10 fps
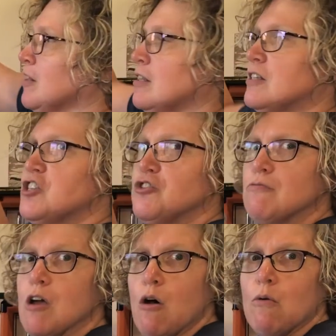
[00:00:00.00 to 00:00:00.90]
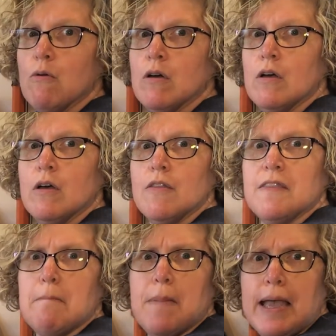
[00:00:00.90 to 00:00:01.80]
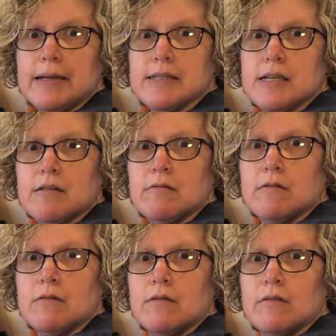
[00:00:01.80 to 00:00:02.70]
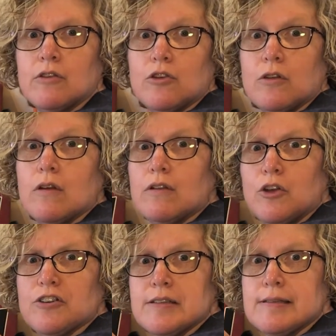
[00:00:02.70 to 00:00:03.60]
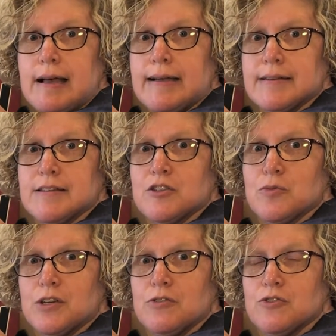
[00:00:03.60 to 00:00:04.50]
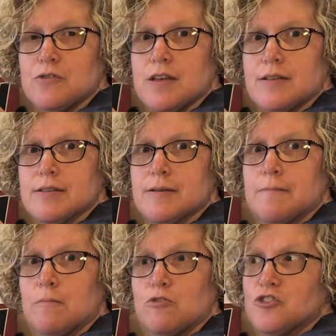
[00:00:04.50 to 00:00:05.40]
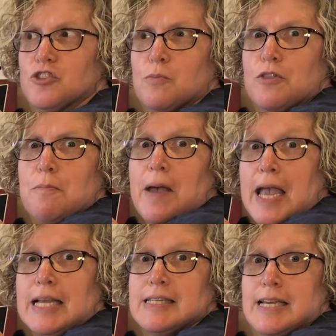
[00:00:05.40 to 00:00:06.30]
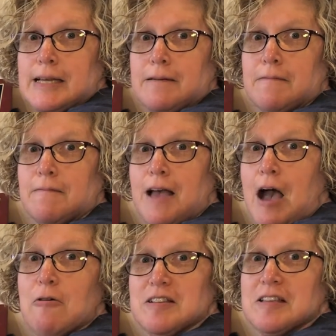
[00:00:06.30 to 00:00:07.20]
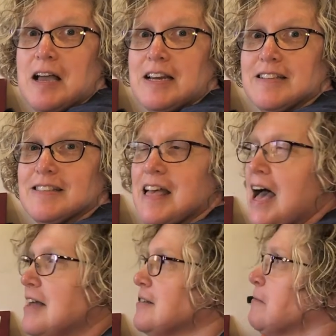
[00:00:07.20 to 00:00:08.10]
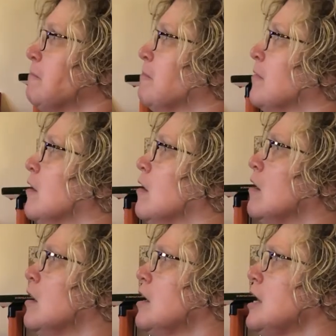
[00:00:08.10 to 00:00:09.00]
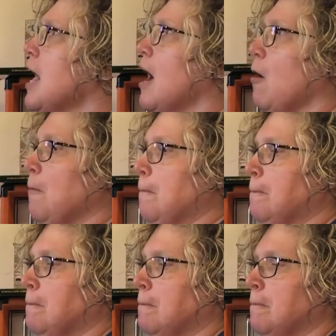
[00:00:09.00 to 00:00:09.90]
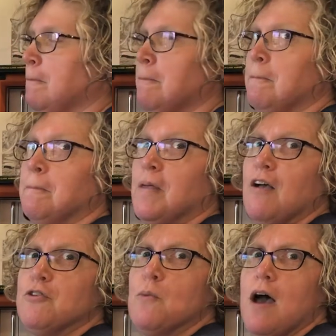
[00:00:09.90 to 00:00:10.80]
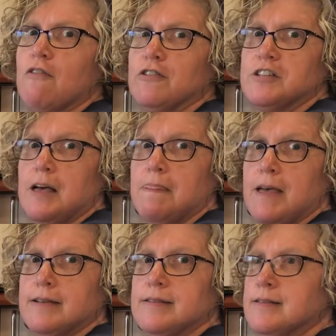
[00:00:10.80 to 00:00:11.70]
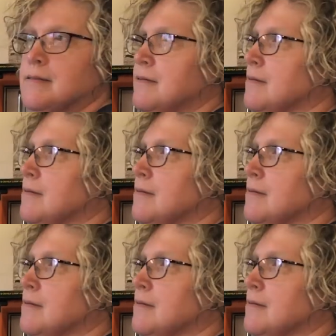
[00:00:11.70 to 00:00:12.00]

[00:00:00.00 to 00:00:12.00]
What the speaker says: Did you know that painting, you're a scientist when you do this? With painting, how exciting is that? Now, have you ever done this?